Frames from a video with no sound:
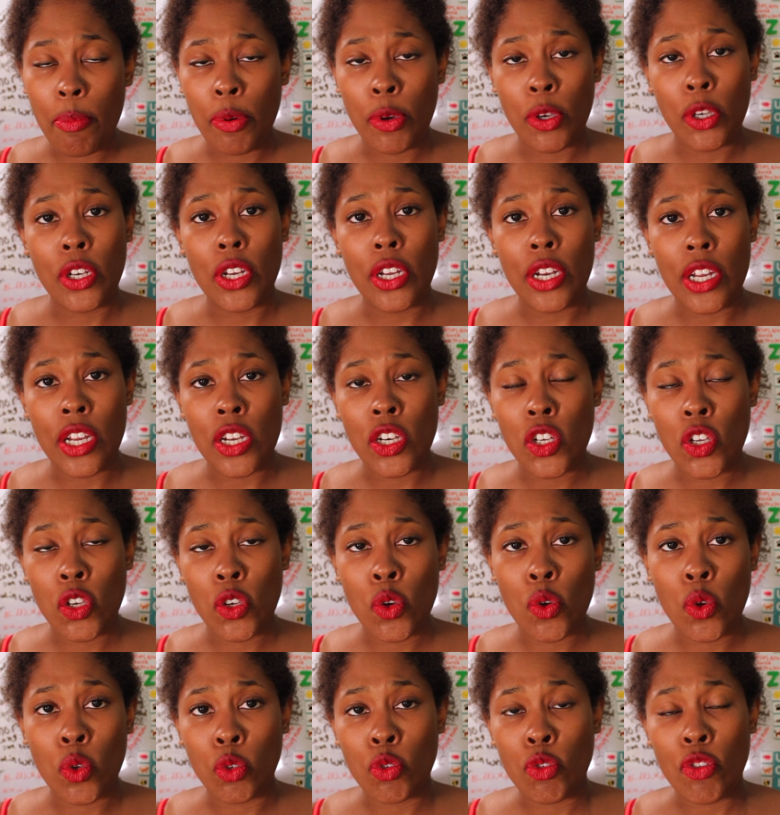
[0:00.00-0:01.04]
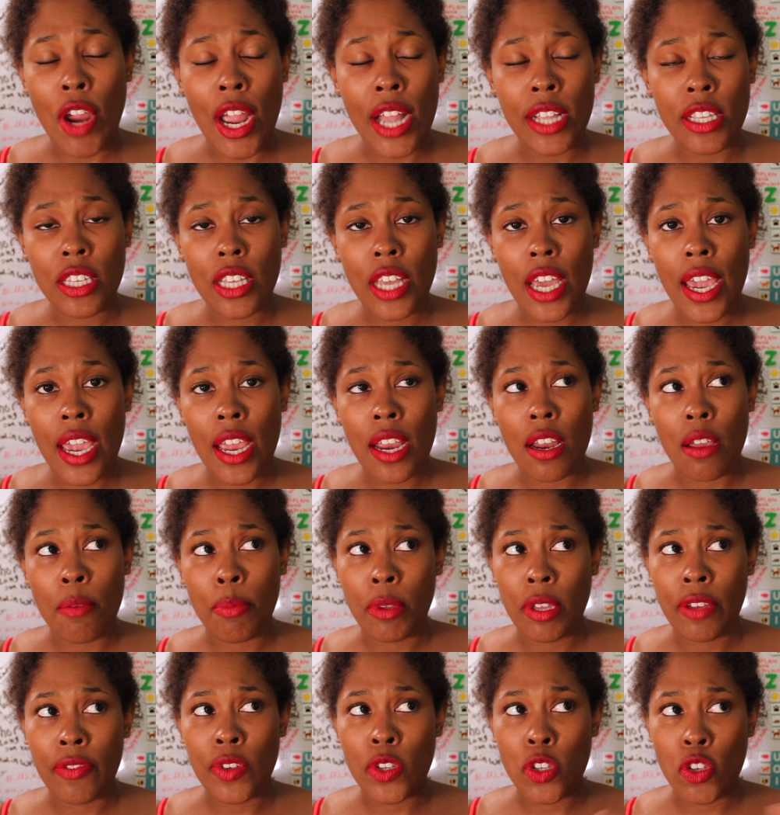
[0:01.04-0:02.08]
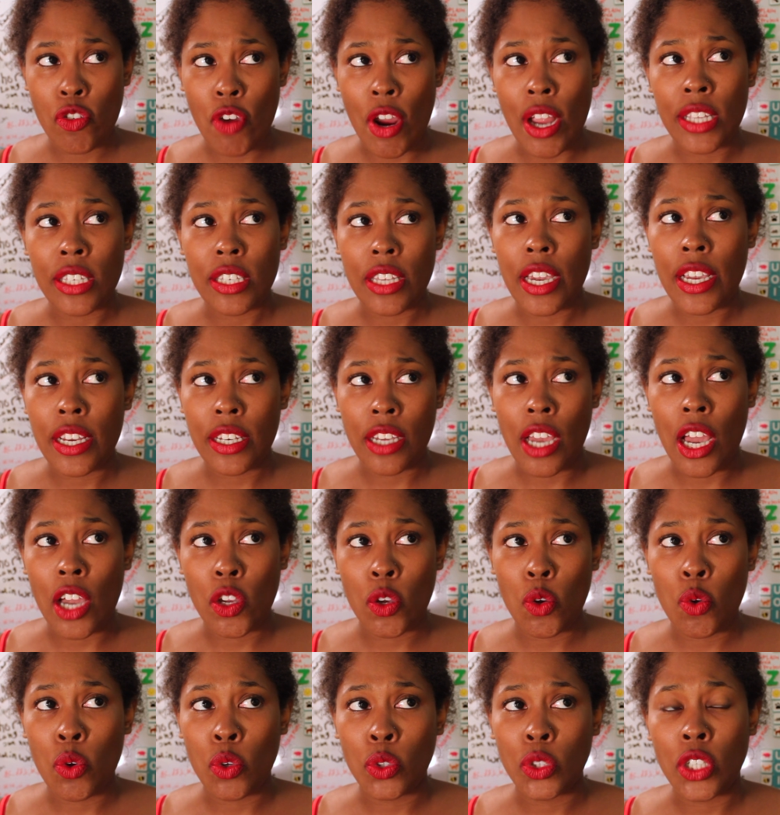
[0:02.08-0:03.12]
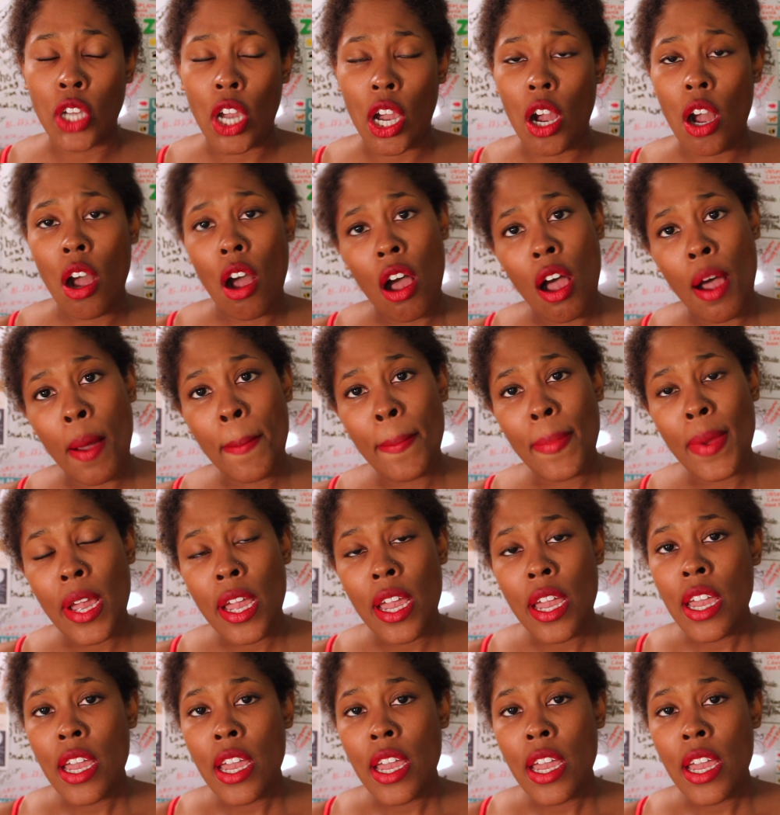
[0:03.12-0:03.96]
Put it into Google Translate. I believe it's translate.google.com.